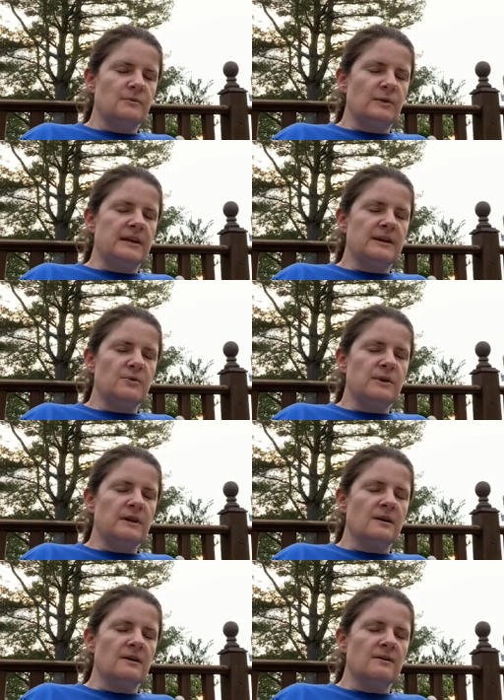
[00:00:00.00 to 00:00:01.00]
We know
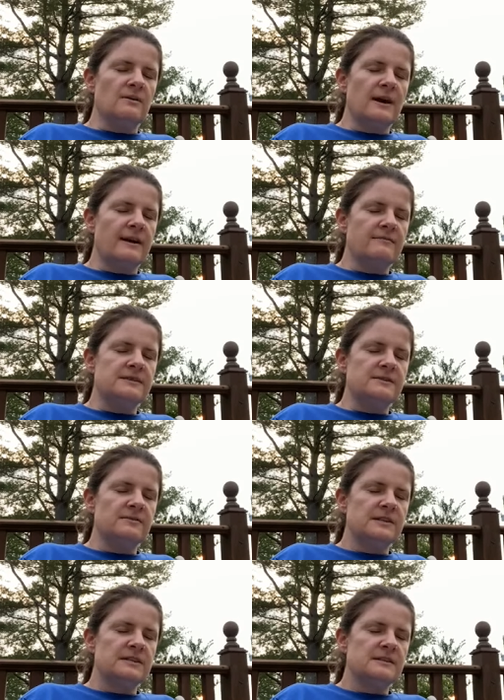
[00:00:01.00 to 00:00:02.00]
we all have
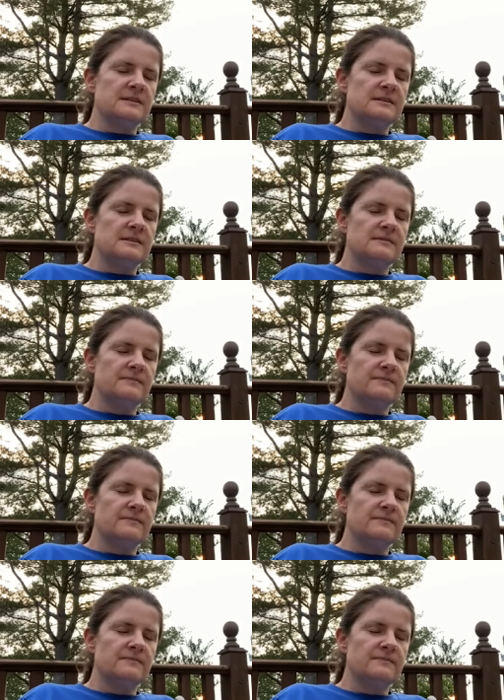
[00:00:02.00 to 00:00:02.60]
differences.